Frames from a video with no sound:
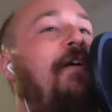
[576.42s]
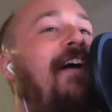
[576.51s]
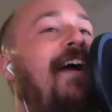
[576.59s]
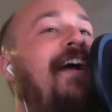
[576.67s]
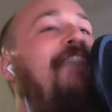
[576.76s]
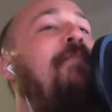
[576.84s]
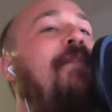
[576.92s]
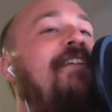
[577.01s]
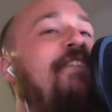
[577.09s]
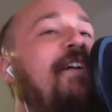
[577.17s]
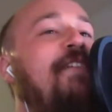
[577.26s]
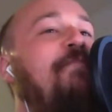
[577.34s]

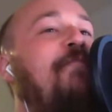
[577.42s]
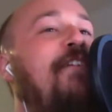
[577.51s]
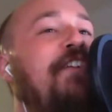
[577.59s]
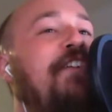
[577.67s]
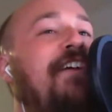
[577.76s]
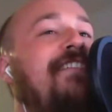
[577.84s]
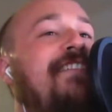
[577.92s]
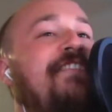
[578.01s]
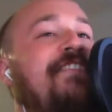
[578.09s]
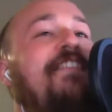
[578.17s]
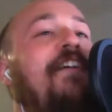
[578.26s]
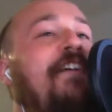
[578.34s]
everybody's next project
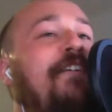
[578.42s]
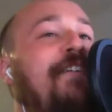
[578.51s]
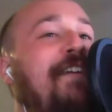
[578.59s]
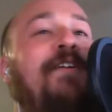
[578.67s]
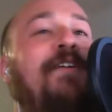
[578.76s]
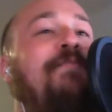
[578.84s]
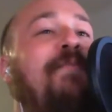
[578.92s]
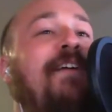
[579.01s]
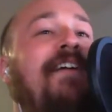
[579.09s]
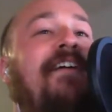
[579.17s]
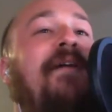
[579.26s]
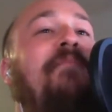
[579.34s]
is a concrete
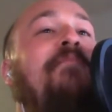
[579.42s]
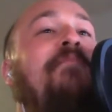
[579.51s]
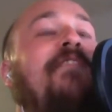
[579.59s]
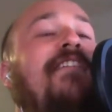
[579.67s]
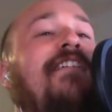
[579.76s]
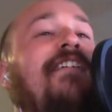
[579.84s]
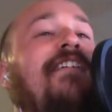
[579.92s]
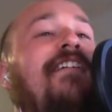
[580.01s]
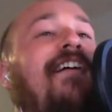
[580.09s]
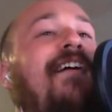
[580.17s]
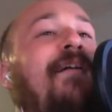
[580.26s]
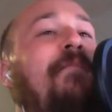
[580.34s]
USB hub.
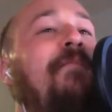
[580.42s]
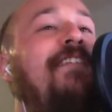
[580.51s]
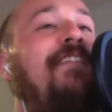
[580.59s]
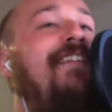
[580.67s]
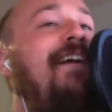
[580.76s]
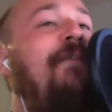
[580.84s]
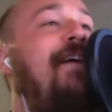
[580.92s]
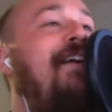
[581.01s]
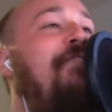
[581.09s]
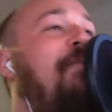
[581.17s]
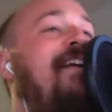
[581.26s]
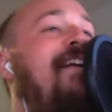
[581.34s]
And then that way
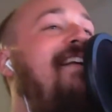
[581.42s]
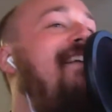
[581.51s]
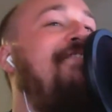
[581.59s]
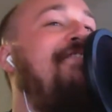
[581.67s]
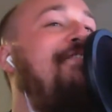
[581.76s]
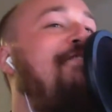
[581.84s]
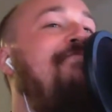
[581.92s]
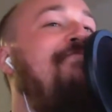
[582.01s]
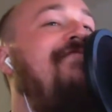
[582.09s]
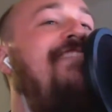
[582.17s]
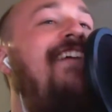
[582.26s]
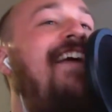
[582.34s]
everybody can just
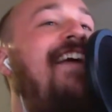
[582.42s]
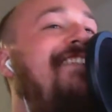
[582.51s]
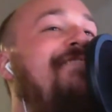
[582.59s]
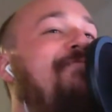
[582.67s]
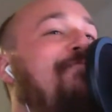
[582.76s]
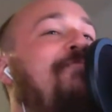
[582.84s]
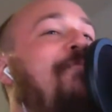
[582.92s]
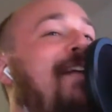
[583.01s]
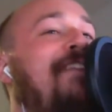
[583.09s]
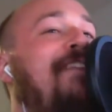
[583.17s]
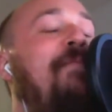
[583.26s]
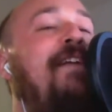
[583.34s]
hate
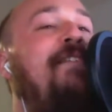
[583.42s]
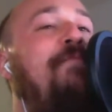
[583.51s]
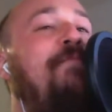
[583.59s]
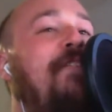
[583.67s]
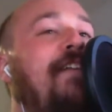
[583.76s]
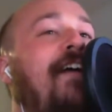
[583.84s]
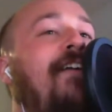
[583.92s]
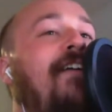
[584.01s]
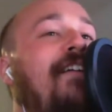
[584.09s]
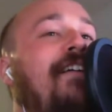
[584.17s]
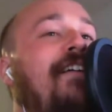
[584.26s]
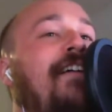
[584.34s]
what everybody's putting out.
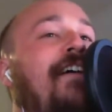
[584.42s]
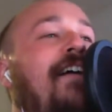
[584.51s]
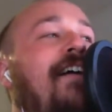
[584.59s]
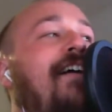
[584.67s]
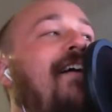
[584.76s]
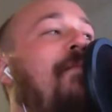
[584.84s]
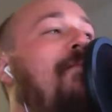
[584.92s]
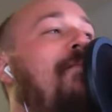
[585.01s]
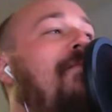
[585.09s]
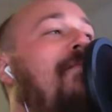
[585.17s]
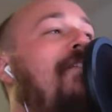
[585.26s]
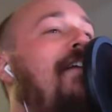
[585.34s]

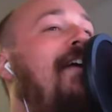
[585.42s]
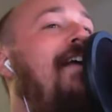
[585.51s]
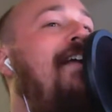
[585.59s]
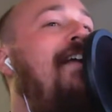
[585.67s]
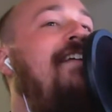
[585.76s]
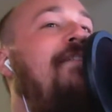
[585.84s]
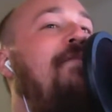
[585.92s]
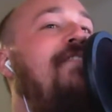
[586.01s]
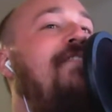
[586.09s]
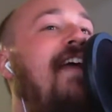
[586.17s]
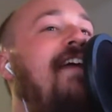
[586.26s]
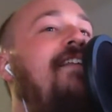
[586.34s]
And I think it was
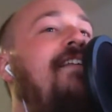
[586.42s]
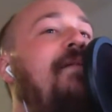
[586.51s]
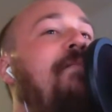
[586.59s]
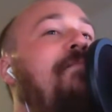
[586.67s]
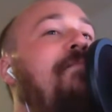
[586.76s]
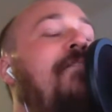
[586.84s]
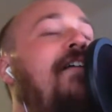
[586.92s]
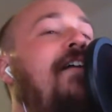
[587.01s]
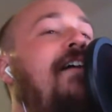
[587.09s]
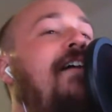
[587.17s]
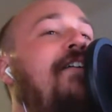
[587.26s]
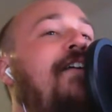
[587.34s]
Caleb
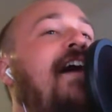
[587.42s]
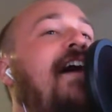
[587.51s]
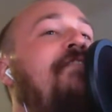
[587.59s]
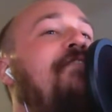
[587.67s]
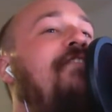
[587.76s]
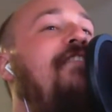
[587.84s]
Kraft